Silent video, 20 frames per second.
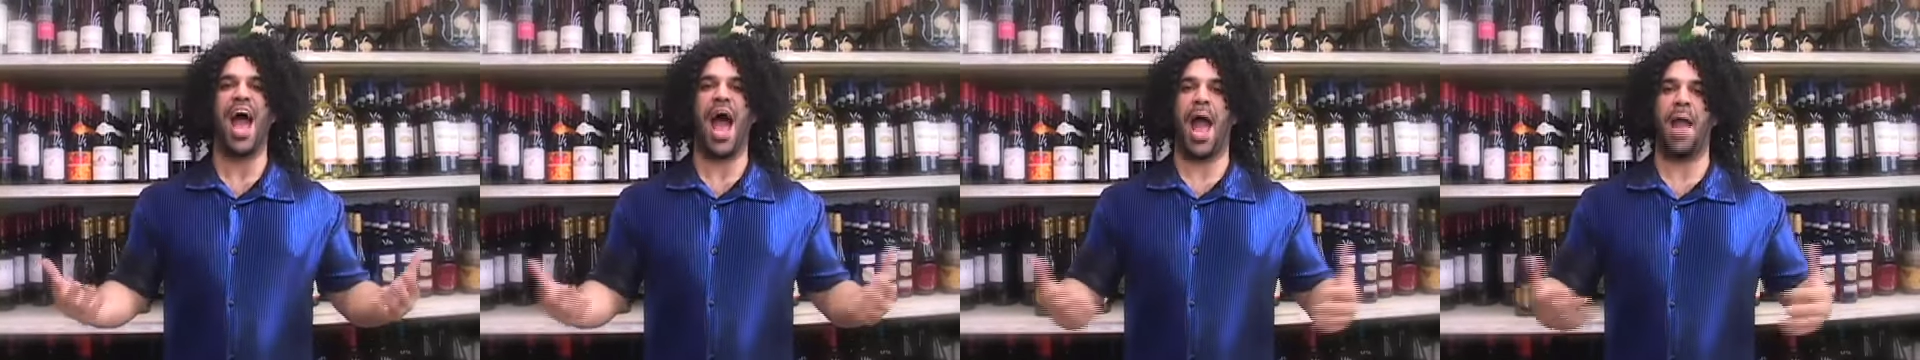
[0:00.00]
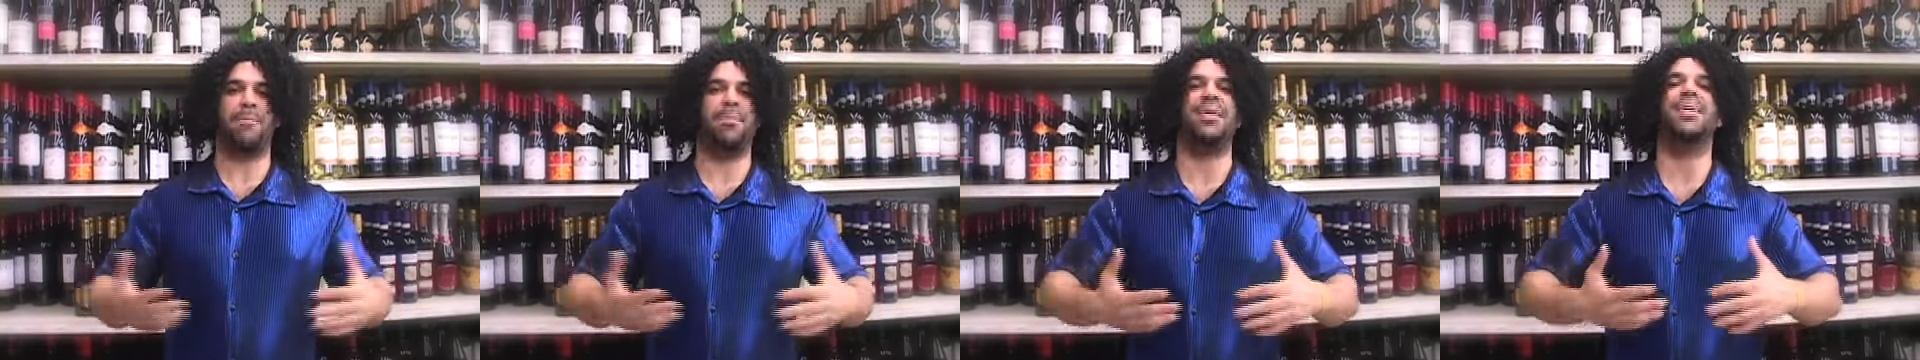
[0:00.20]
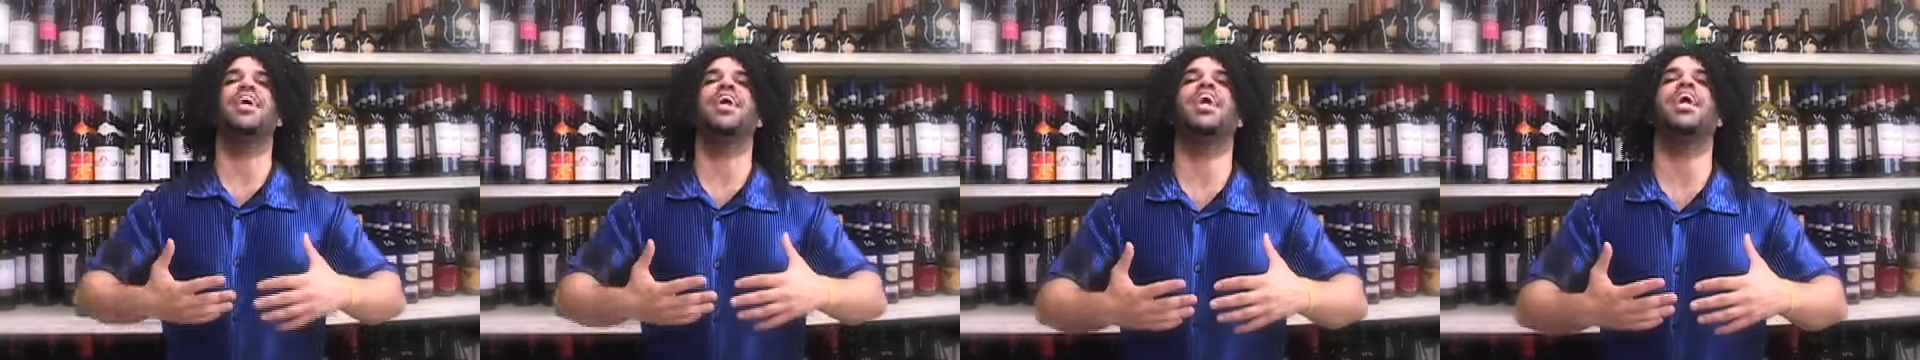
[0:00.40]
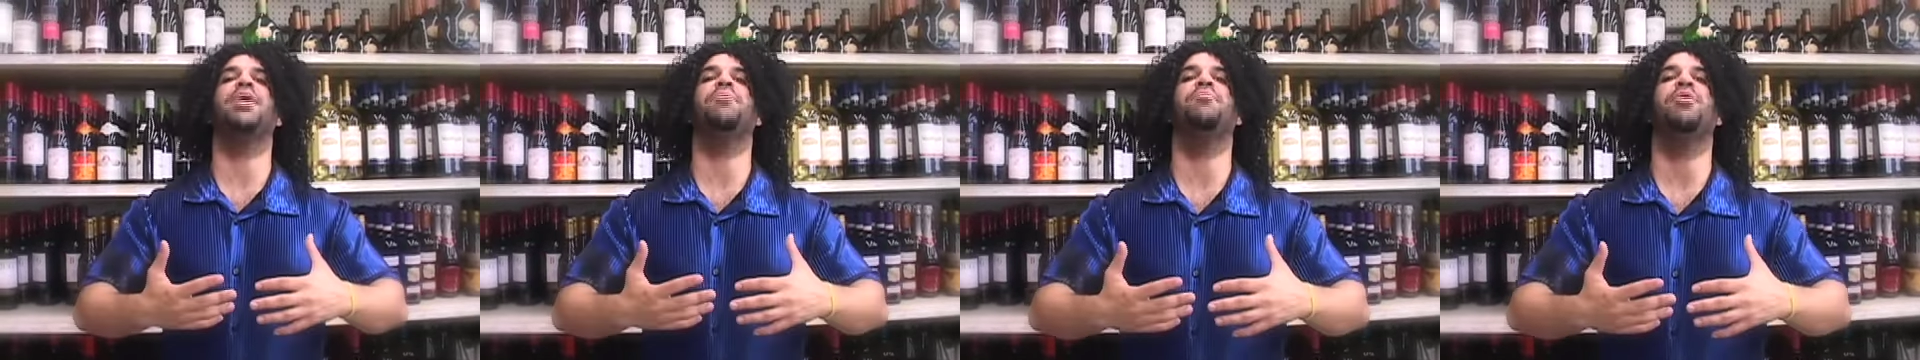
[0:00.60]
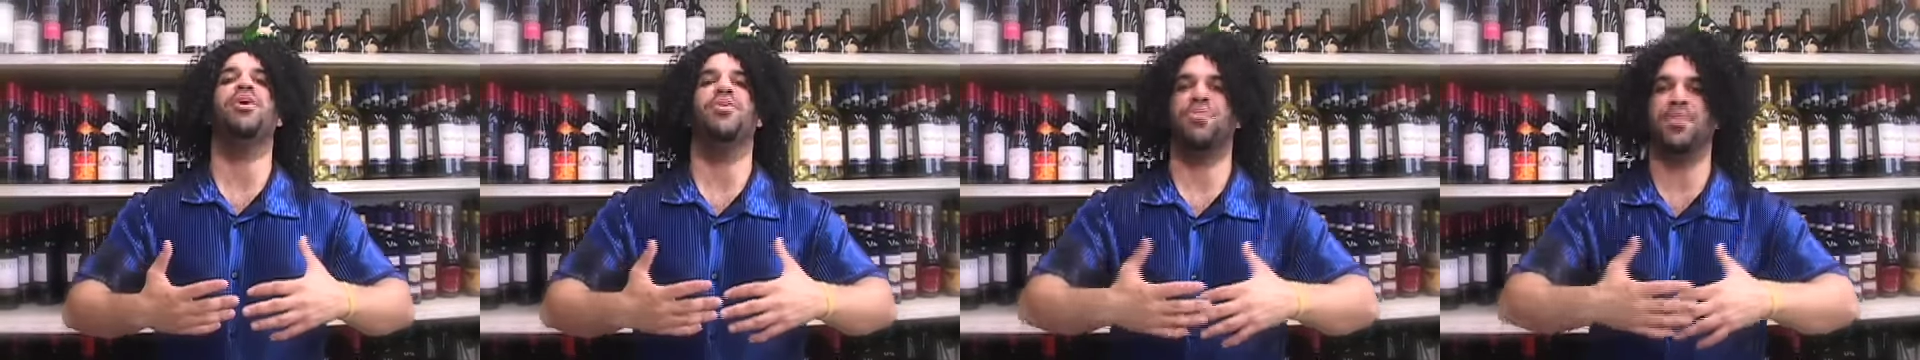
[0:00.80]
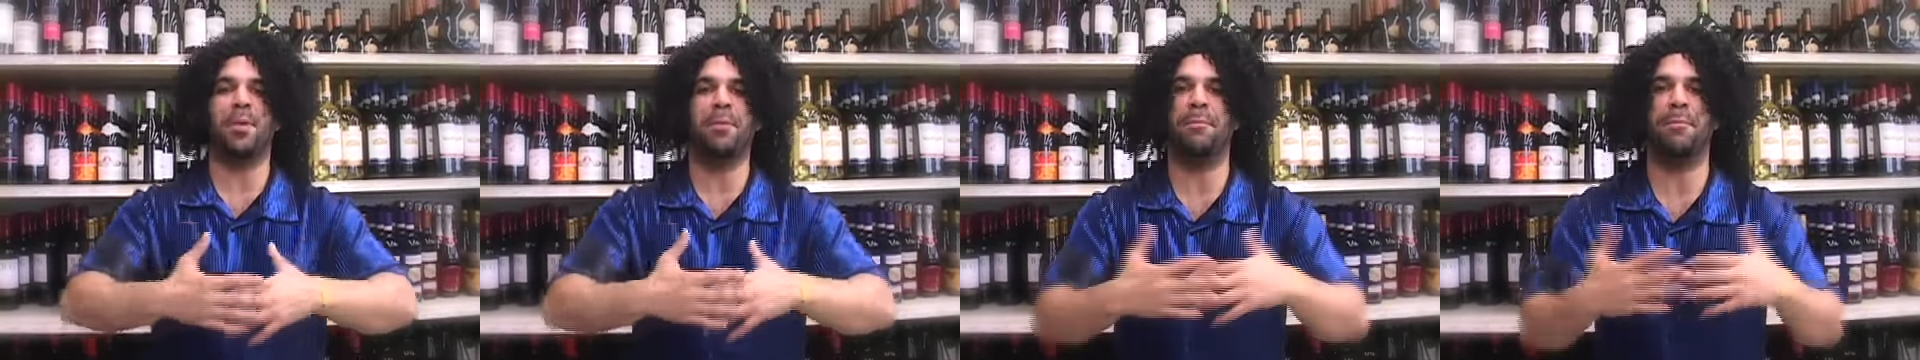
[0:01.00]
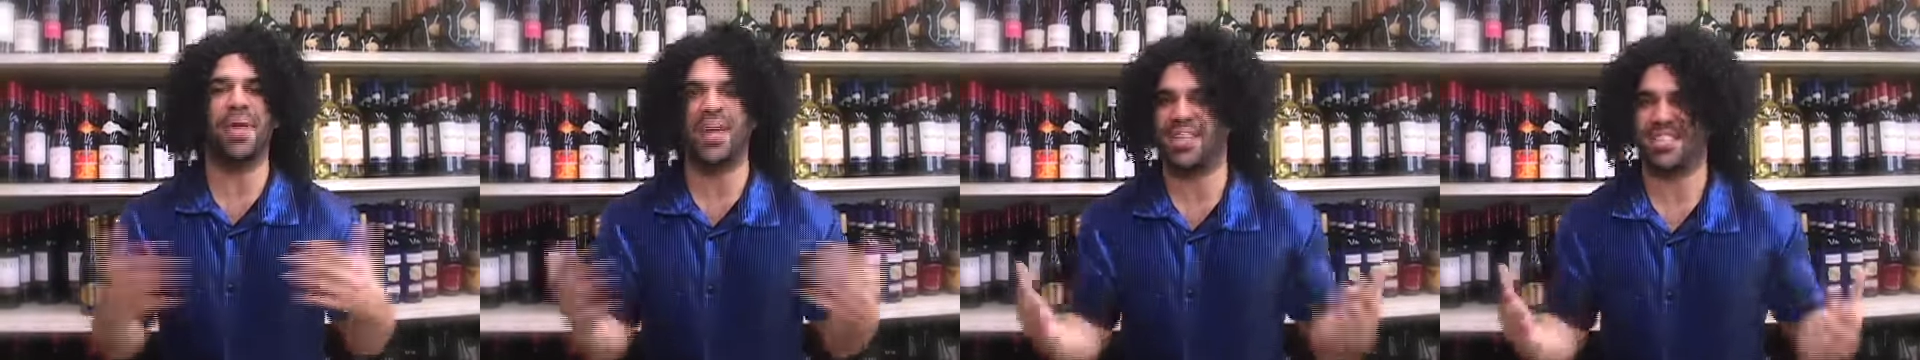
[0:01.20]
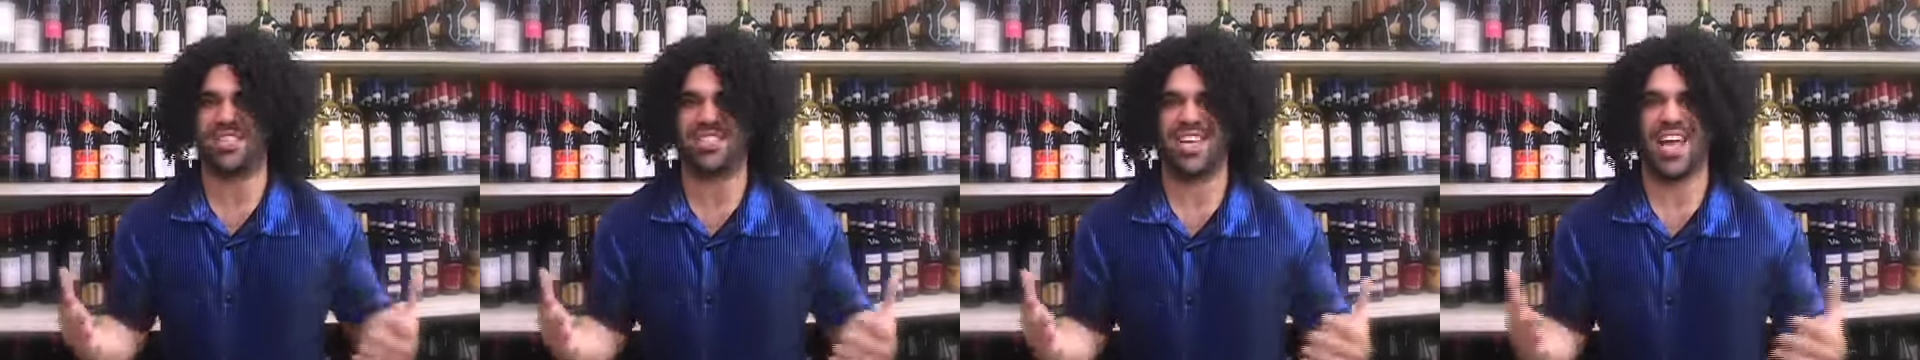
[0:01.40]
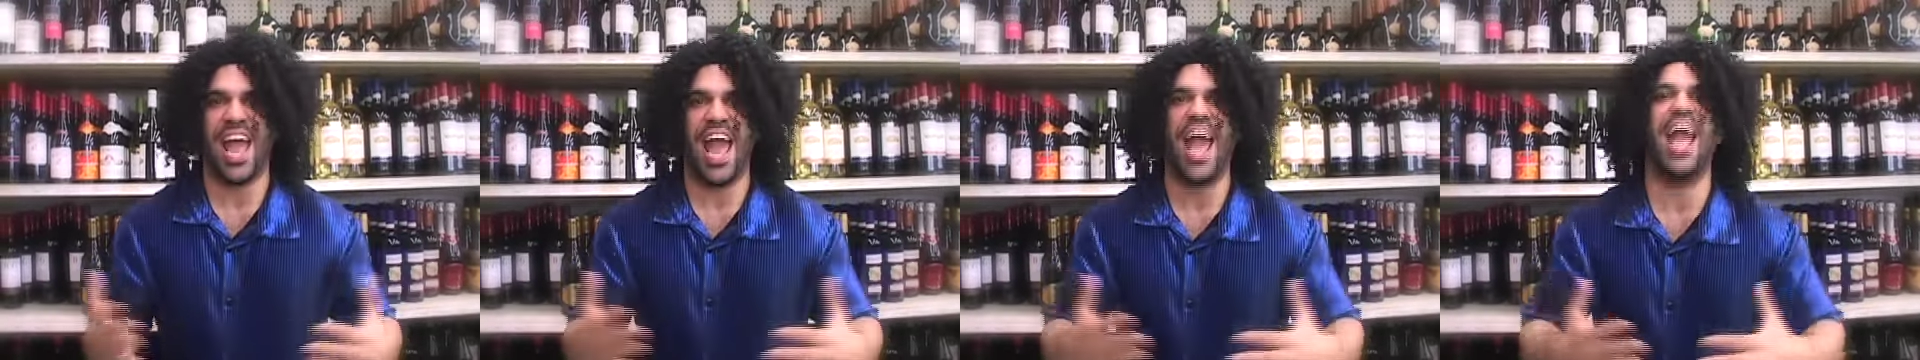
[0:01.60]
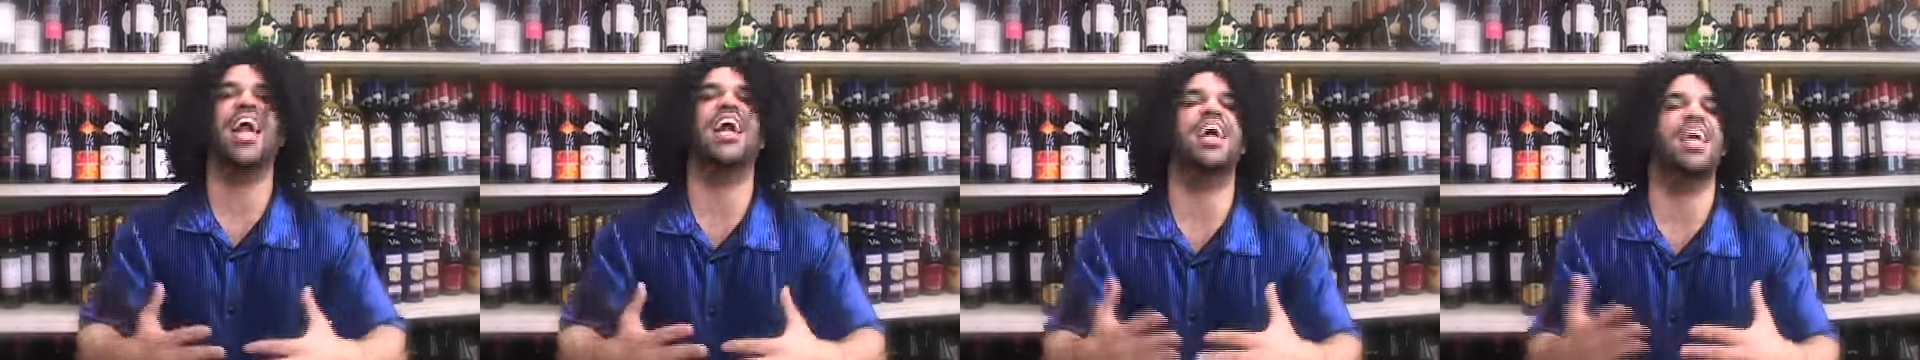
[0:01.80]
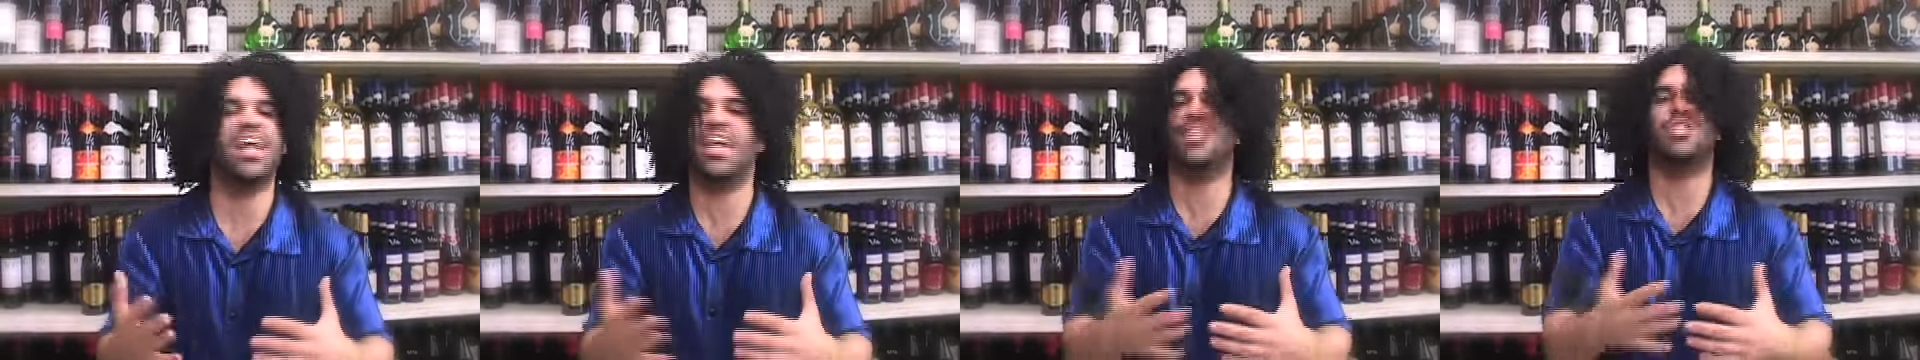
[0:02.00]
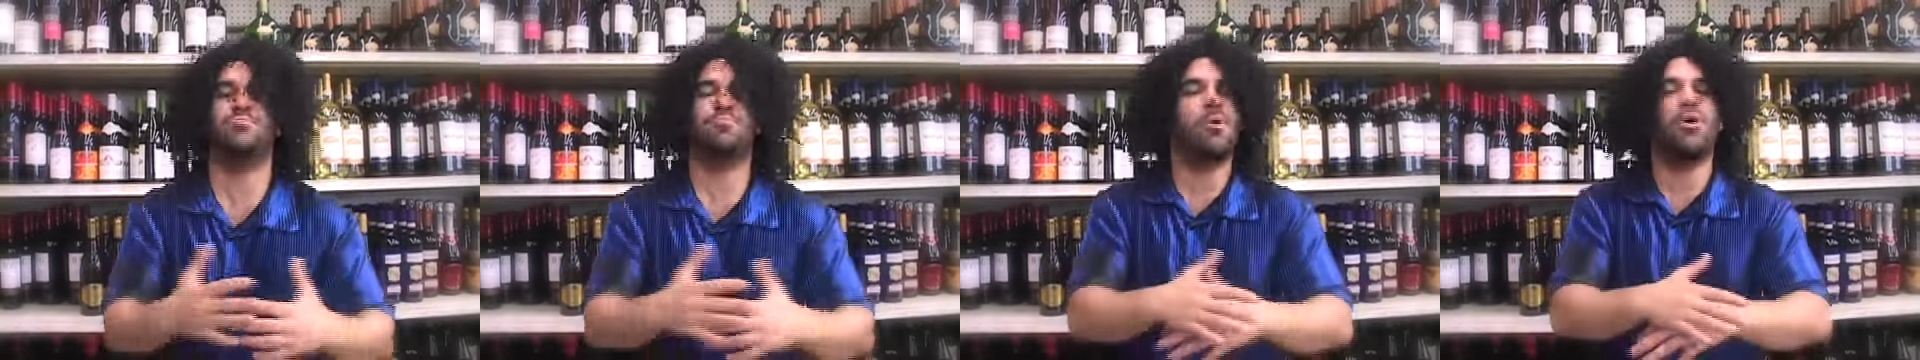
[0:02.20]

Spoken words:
I became the best and greatest